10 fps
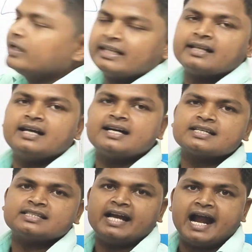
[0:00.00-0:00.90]
go in the
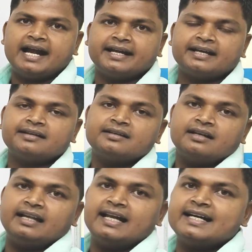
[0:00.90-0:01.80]
lungs, and
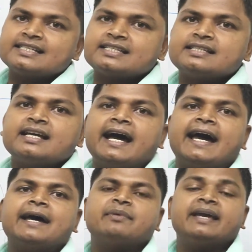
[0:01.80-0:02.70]
lungs
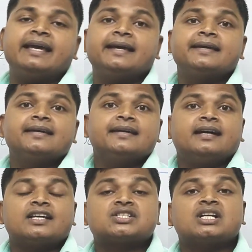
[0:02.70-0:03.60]
have
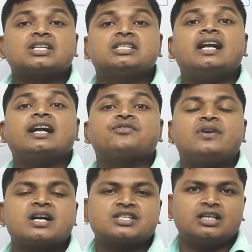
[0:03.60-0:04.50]
a structure and
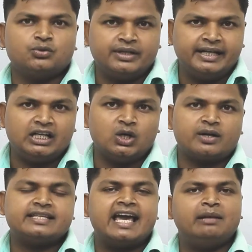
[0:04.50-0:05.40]
a functional unit
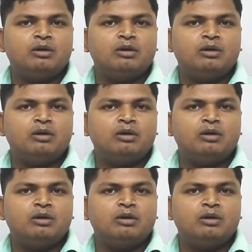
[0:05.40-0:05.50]
known as the